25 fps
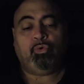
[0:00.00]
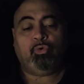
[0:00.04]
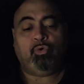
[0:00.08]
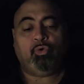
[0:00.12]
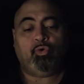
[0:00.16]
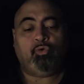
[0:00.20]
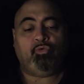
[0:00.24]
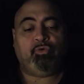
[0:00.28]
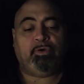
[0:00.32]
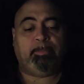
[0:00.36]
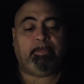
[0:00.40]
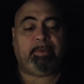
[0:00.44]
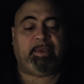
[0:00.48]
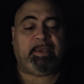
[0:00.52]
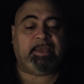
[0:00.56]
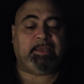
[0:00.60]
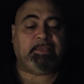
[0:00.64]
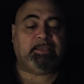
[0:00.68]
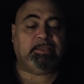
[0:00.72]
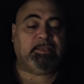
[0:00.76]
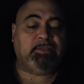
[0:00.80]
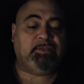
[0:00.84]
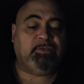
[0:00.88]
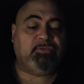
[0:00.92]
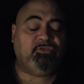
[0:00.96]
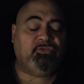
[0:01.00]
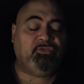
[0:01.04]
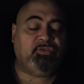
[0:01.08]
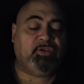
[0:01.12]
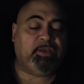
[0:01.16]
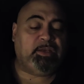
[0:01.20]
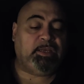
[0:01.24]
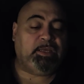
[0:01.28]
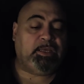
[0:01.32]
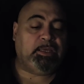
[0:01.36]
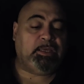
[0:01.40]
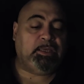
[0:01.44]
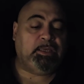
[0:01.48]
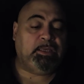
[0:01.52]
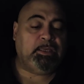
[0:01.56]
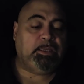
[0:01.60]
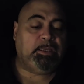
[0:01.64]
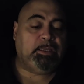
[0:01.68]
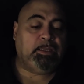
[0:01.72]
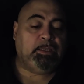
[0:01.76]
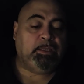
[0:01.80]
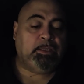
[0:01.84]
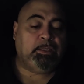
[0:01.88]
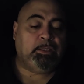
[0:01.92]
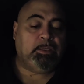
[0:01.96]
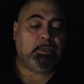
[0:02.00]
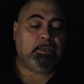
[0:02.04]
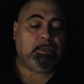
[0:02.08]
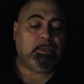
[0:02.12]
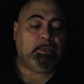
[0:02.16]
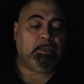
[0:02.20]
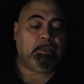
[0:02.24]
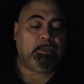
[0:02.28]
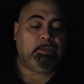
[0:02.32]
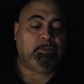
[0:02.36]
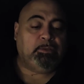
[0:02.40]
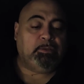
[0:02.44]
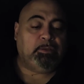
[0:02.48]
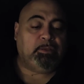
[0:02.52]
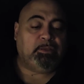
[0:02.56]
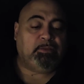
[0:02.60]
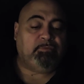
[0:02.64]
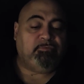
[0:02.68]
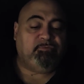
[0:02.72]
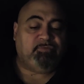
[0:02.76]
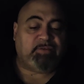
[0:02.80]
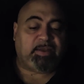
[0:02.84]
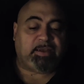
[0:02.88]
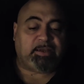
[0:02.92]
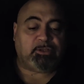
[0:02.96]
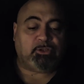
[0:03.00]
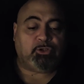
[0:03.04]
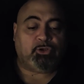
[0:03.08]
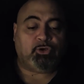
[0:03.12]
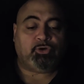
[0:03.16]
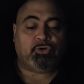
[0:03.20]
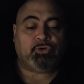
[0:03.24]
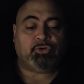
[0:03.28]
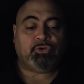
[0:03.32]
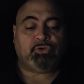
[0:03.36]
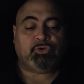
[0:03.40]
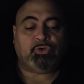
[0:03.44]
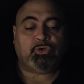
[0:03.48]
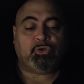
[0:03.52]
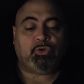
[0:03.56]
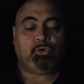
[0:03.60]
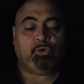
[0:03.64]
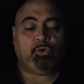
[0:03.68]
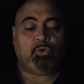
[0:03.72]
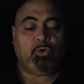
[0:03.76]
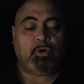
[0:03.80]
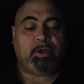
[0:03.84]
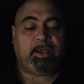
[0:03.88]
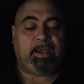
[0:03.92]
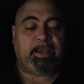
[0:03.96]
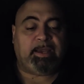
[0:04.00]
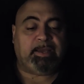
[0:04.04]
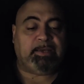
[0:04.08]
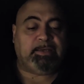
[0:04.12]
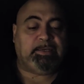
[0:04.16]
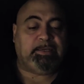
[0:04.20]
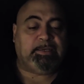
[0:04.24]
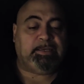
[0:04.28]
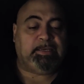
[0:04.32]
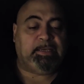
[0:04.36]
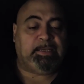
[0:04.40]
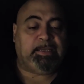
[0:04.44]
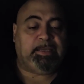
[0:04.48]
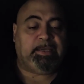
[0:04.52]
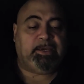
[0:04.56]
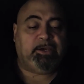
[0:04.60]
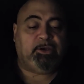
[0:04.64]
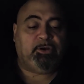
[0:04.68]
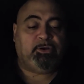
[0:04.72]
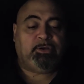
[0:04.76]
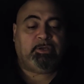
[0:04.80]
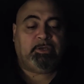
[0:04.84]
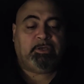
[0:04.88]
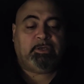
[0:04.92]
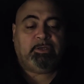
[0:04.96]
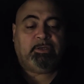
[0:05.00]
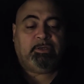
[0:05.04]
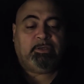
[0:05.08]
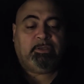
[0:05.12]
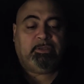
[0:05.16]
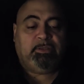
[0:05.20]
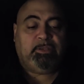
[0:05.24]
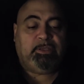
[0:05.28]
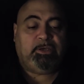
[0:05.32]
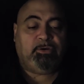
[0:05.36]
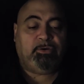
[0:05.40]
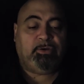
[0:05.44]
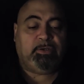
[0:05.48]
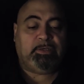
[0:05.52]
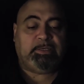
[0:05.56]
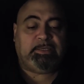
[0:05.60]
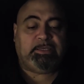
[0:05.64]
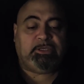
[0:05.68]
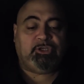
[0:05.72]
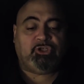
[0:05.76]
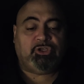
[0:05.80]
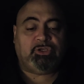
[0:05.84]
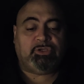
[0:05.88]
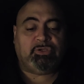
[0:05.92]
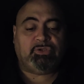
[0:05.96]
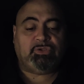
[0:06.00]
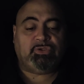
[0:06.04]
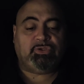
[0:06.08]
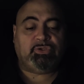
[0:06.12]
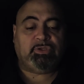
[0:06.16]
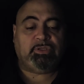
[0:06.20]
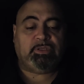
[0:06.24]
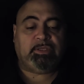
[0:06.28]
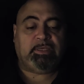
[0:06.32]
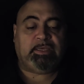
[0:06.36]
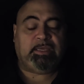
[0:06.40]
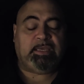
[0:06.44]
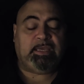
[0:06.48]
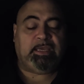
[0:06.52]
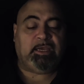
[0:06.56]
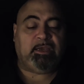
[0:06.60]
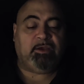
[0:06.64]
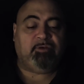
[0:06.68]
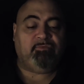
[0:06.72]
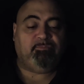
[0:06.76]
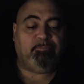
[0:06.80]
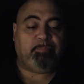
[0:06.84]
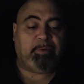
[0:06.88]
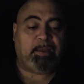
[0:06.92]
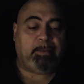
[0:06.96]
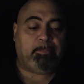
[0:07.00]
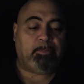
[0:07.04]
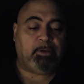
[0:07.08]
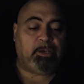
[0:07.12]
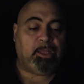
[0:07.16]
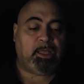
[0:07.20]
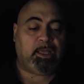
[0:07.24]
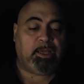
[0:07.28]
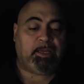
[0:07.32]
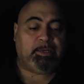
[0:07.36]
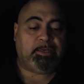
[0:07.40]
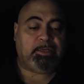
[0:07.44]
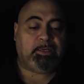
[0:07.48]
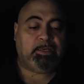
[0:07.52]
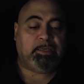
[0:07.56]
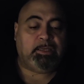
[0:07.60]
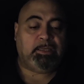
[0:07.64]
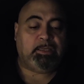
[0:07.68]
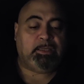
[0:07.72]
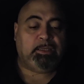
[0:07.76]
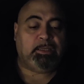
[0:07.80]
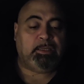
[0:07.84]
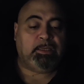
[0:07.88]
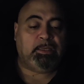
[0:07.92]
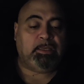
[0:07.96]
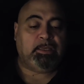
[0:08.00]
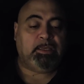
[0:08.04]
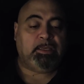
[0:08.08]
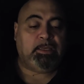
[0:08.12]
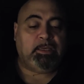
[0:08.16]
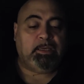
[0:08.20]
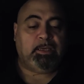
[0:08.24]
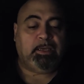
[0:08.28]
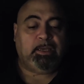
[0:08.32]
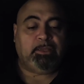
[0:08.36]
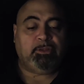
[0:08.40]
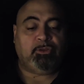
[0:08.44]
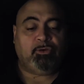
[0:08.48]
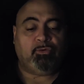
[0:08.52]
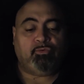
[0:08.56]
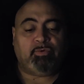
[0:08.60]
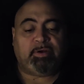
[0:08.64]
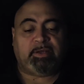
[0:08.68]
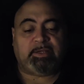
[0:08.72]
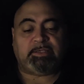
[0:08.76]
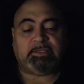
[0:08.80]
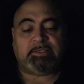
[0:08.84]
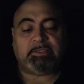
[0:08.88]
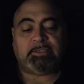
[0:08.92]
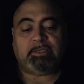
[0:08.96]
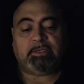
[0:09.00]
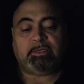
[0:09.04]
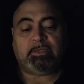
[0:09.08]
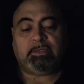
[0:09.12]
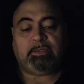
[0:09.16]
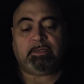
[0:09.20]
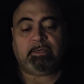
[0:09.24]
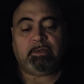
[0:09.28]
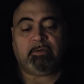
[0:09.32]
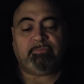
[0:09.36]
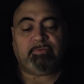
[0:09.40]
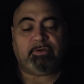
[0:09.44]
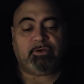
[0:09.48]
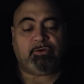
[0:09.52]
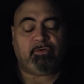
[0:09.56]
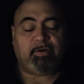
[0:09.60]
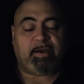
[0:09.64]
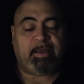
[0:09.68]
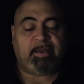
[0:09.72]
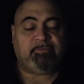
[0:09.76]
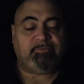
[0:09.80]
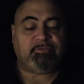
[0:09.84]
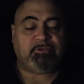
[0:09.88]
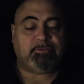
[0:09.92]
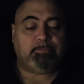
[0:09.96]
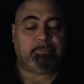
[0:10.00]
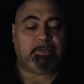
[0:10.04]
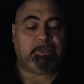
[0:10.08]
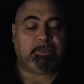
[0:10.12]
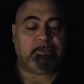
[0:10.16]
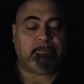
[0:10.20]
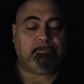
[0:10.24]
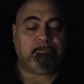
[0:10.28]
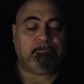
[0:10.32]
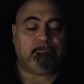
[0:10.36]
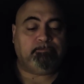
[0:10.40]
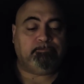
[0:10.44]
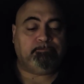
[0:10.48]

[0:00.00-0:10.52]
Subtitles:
who remained in the city, the defectors who had declared their allegiance to the king of Babylon, and the rest of the craftsmen.